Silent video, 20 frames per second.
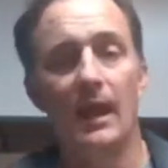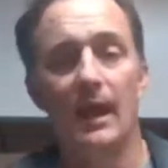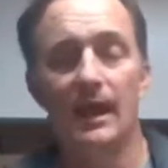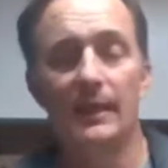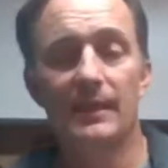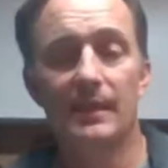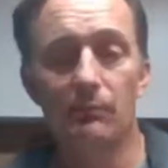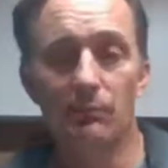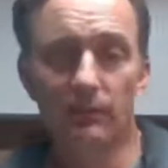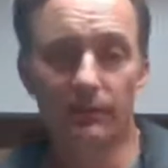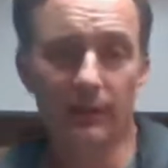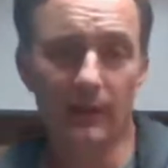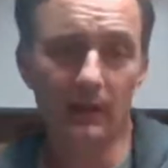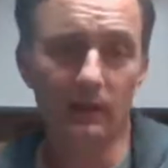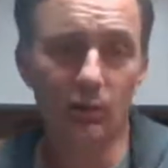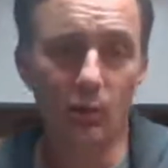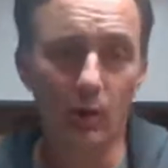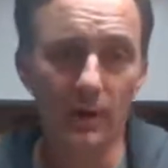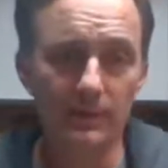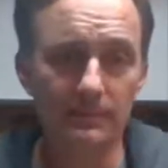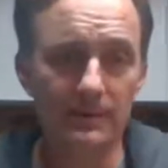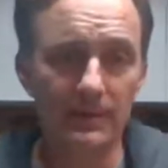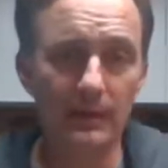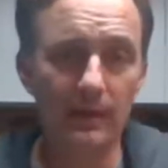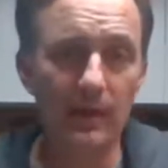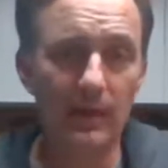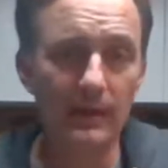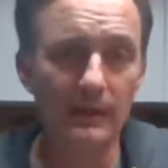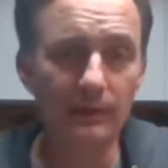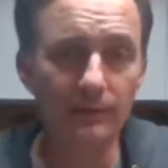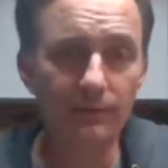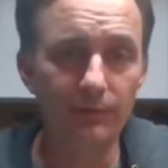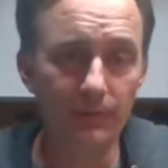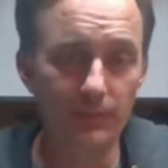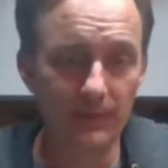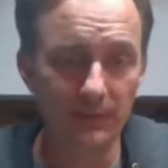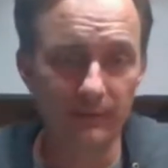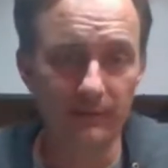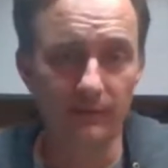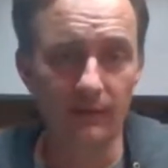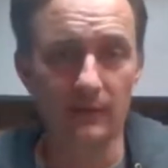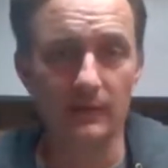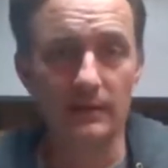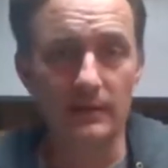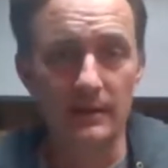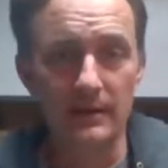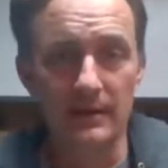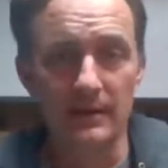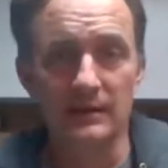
And they reflect quite a bit of light from the sun.